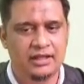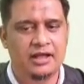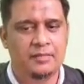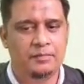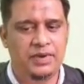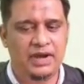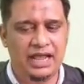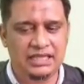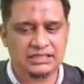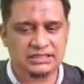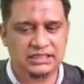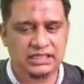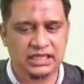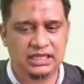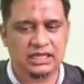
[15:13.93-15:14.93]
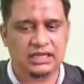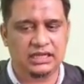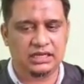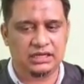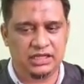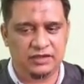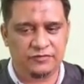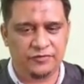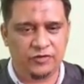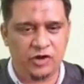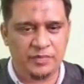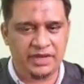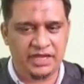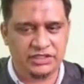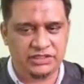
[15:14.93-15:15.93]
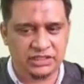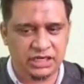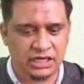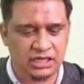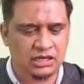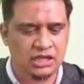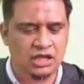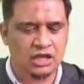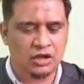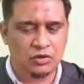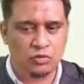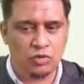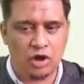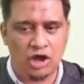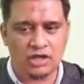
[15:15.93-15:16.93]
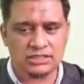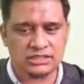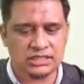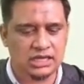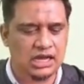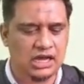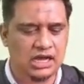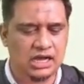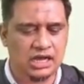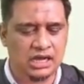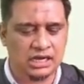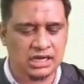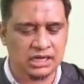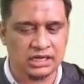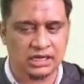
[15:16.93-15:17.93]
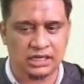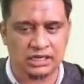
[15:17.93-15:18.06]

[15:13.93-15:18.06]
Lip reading: plastic deformation was occur.